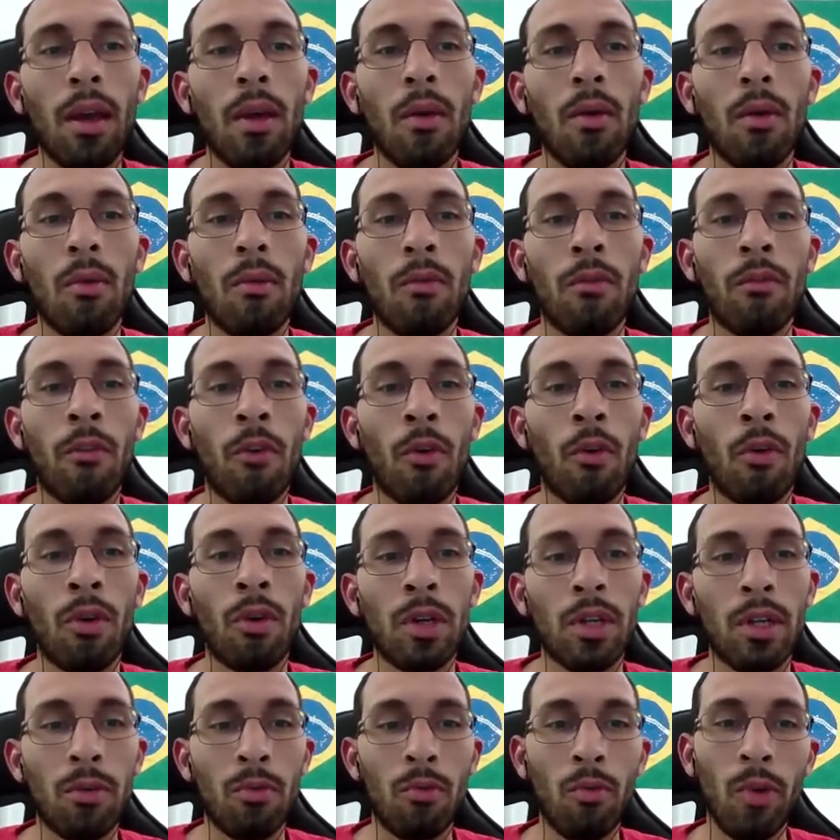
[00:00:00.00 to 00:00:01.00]
for
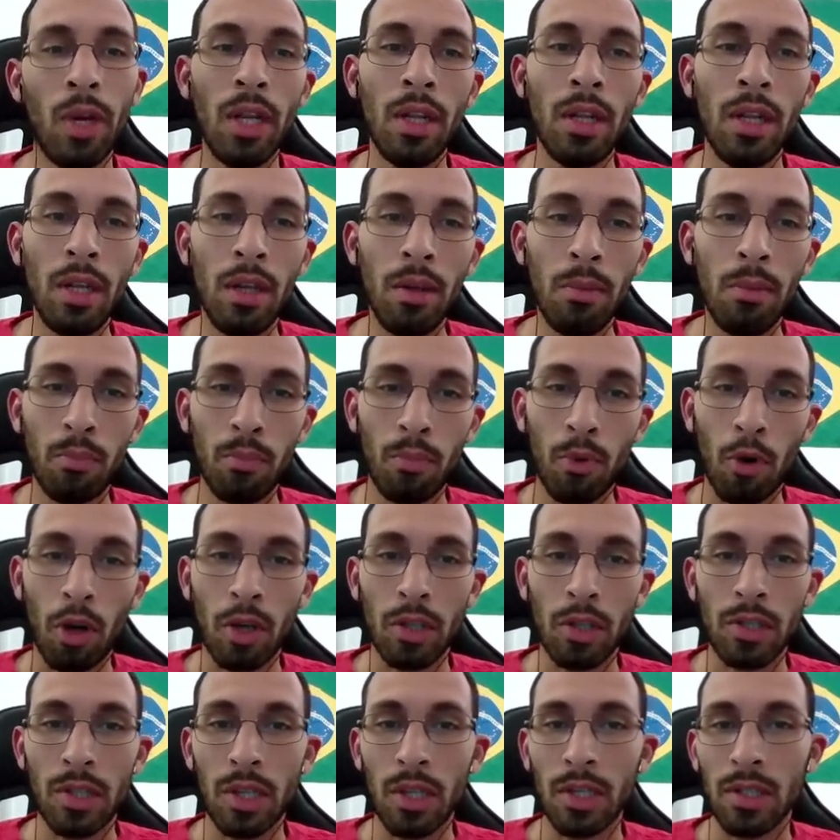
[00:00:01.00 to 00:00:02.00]
the reading,
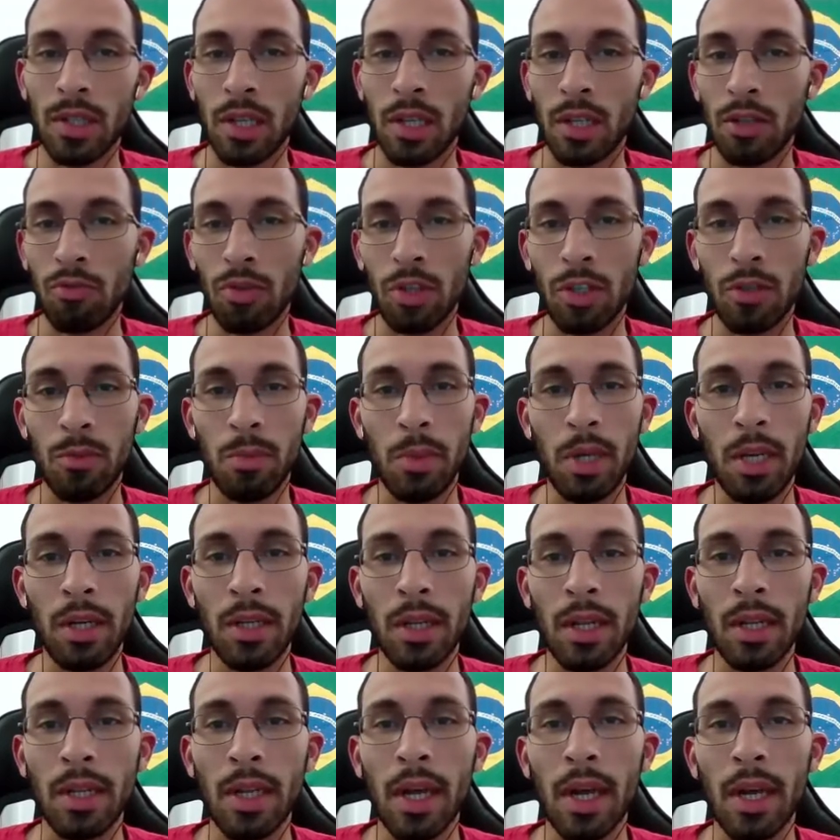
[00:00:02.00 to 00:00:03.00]
process, and transmitting
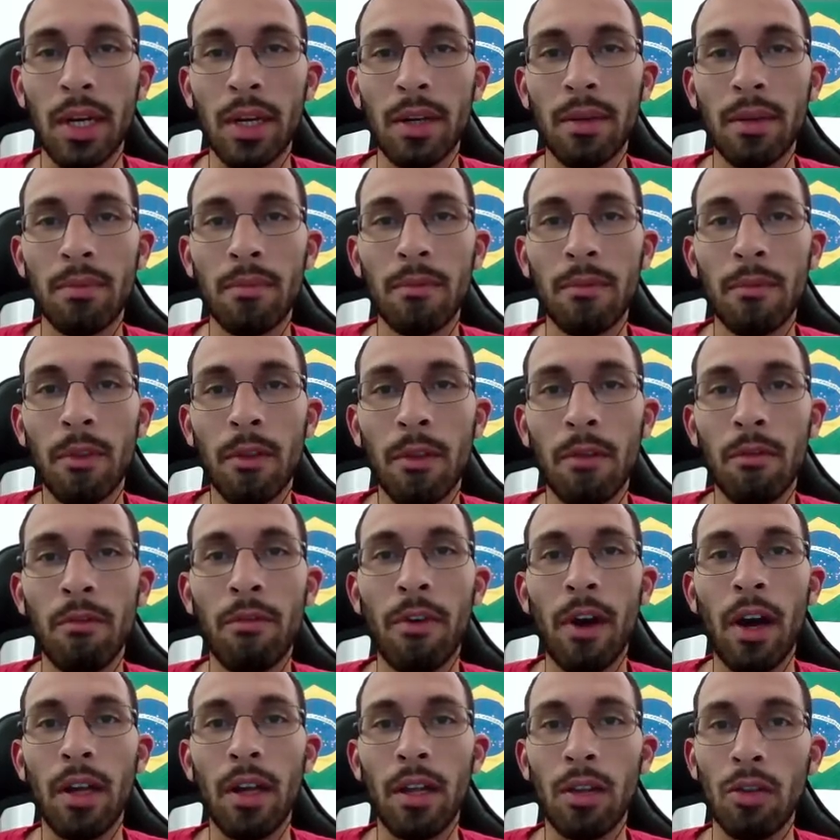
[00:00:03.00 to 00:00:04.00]
the data
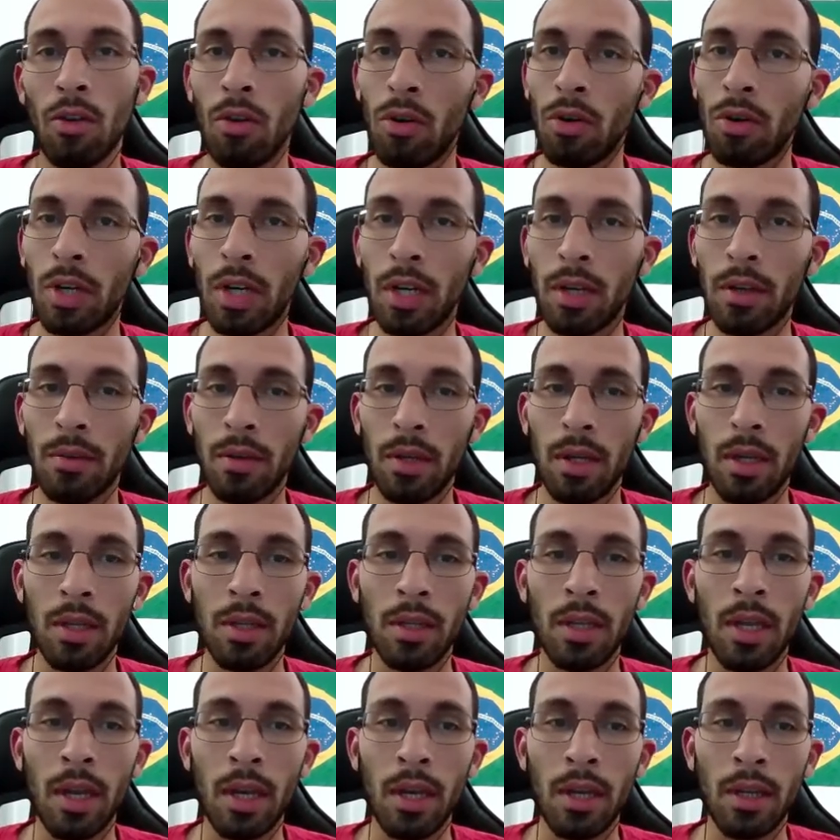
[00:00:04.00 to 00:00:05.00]
via LoRa and
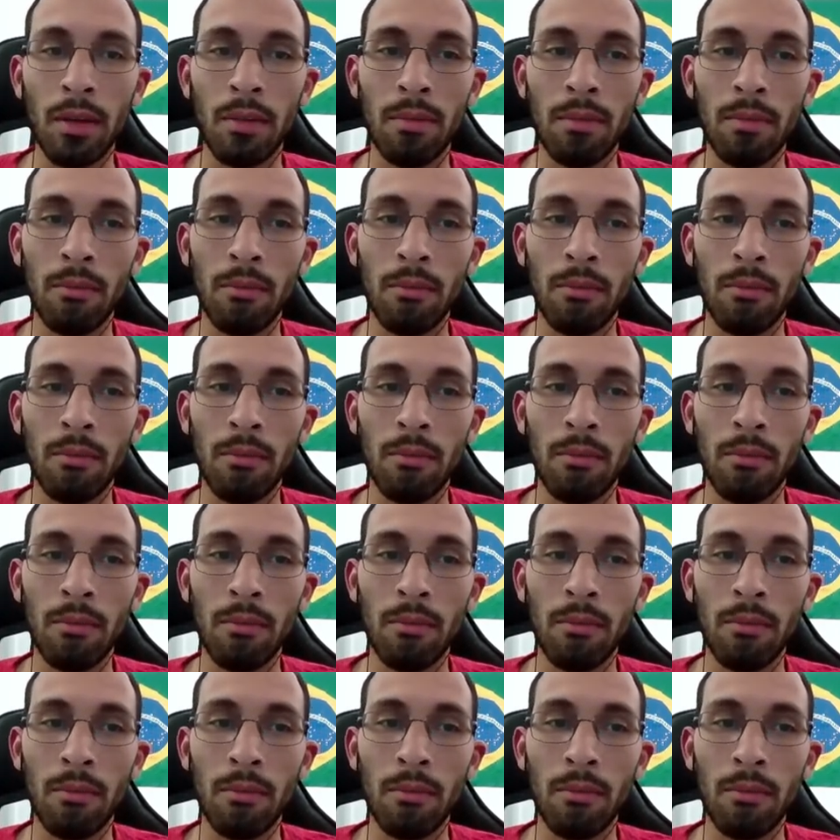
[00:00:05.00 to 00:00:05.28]
then